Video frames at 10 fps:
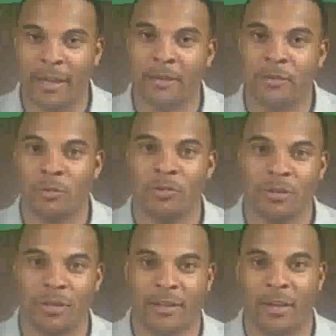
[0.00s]
They
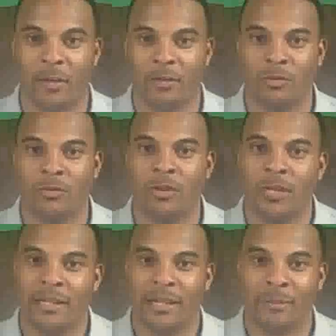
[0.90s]
associate that cool,
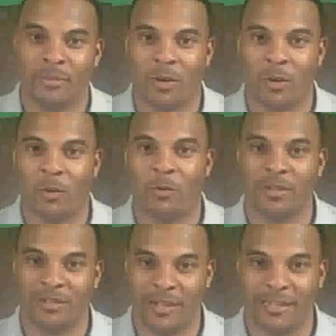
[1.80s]
deep tone
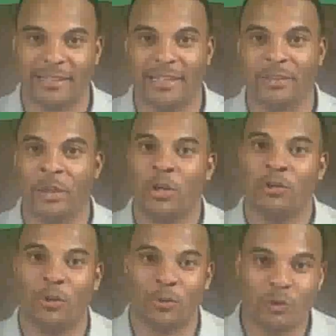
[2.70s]
with sexiness.
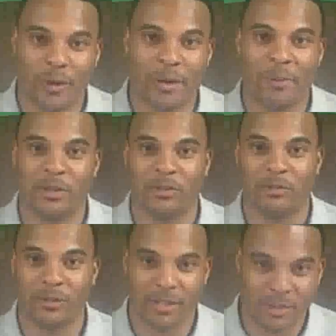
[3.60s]
So try to make
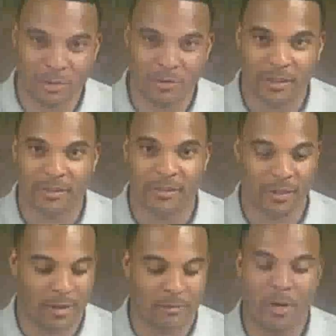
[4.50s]
sure you get your
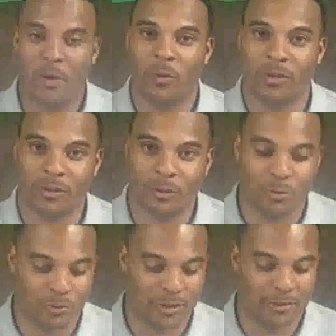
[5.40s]
sexy up with the
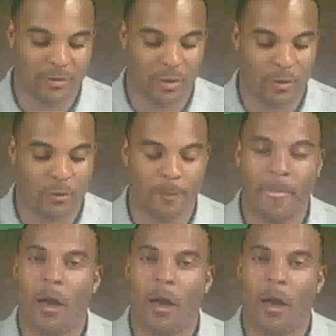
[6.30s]
cool, deep tone.